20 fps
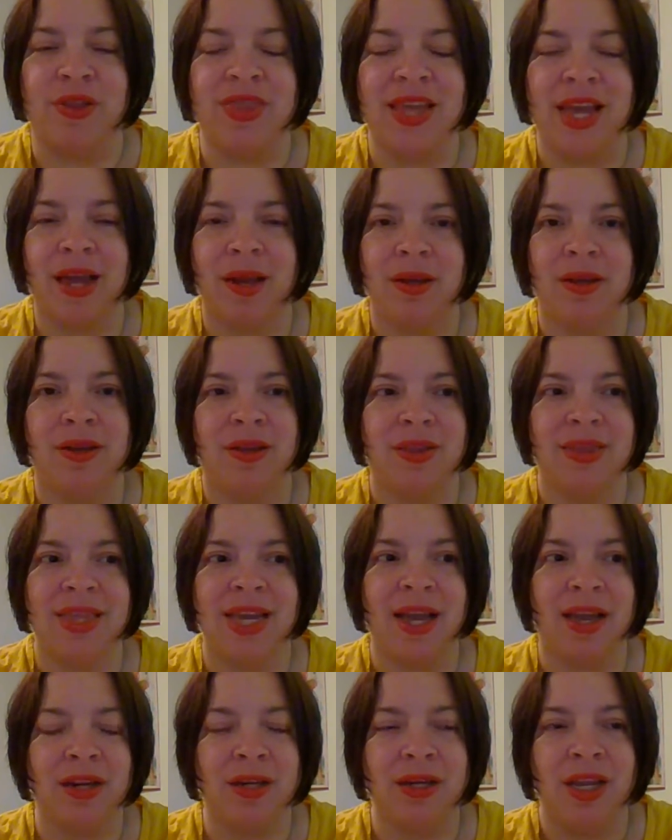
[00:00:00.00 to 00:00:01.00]

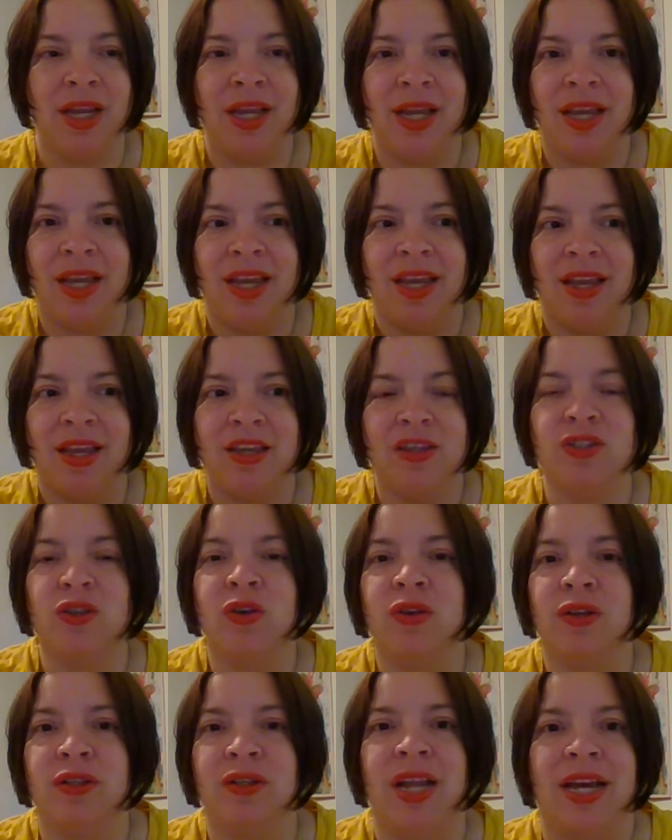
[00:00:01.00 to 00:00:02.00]
That is
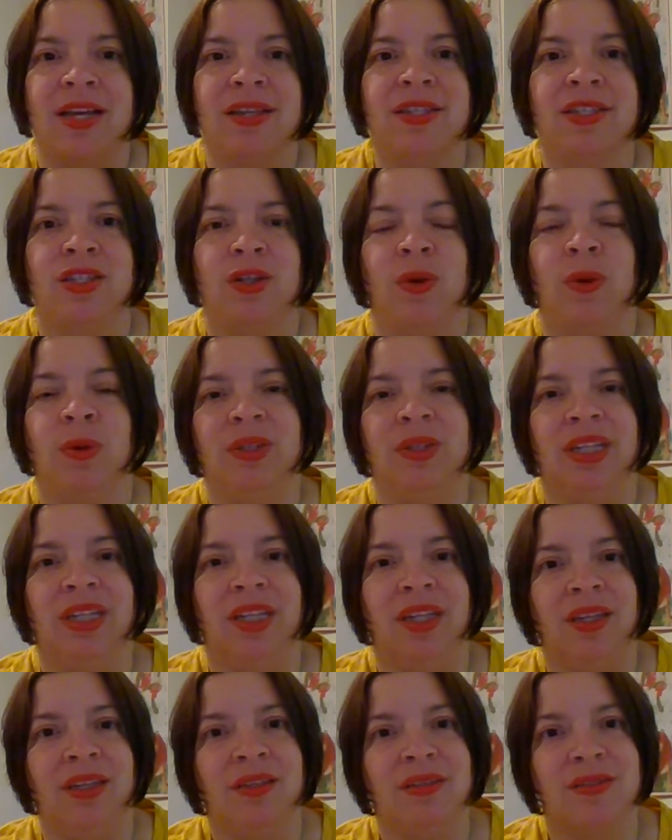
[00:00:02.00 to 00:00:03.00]
going to last
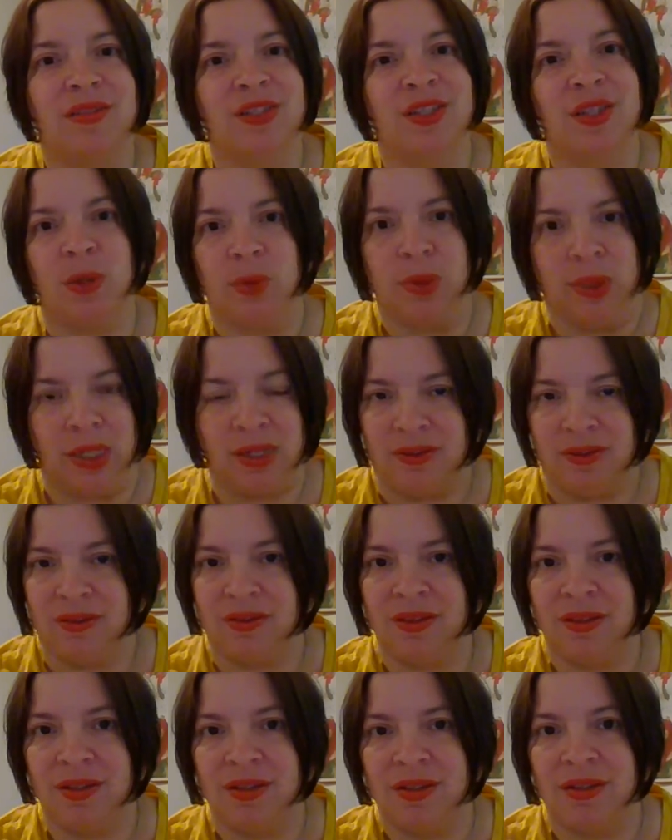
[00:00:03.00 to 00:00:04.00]
only so
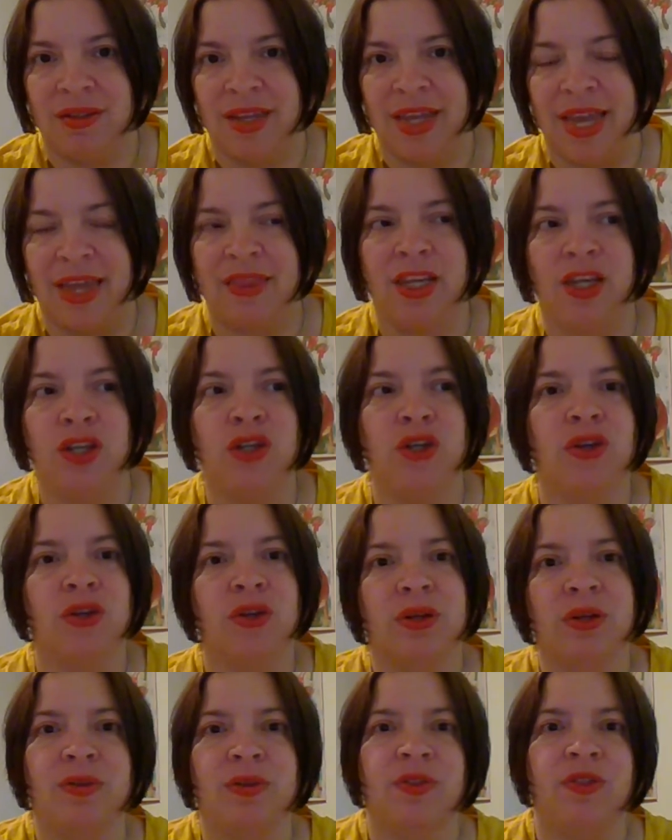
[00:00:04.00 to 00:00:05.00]
long, and then you're
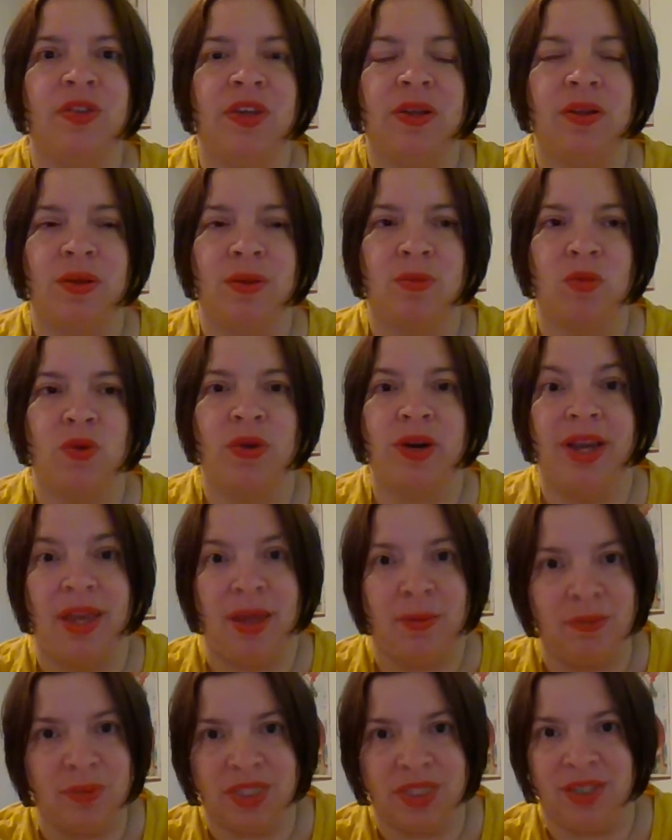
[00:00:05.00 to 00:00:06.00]
going to feel more
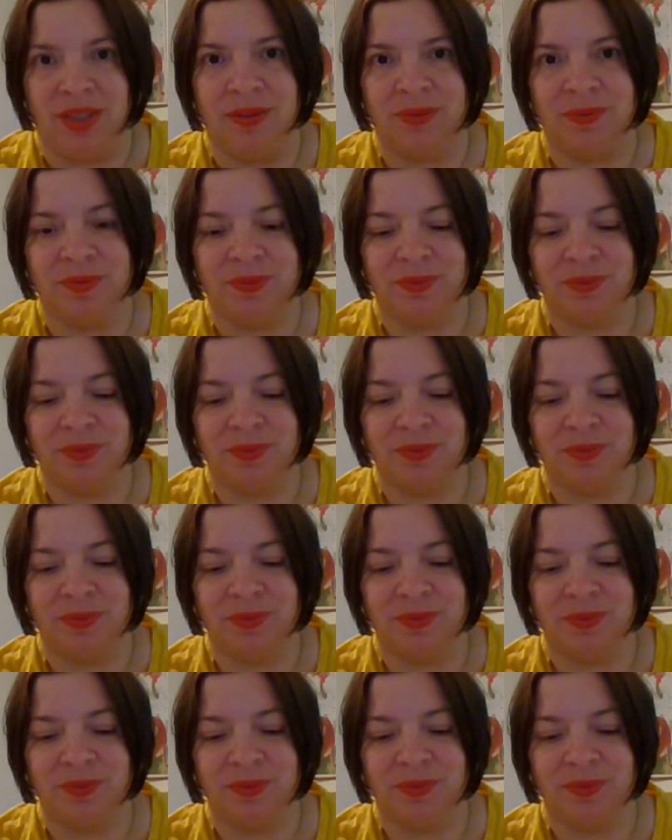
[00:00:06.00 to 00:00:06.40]
empty.